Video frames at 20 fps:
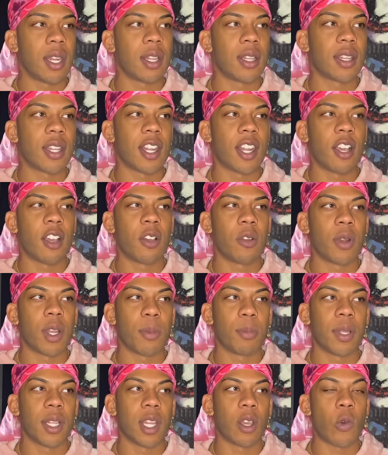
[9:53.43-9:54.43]
And then I would
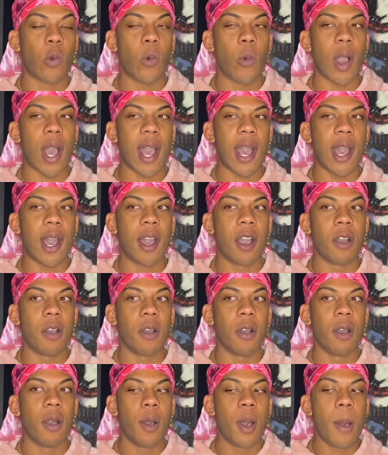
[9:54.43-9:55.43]
be like,
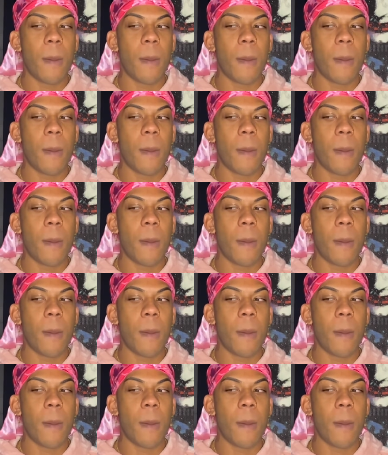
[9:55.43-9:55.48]
wow.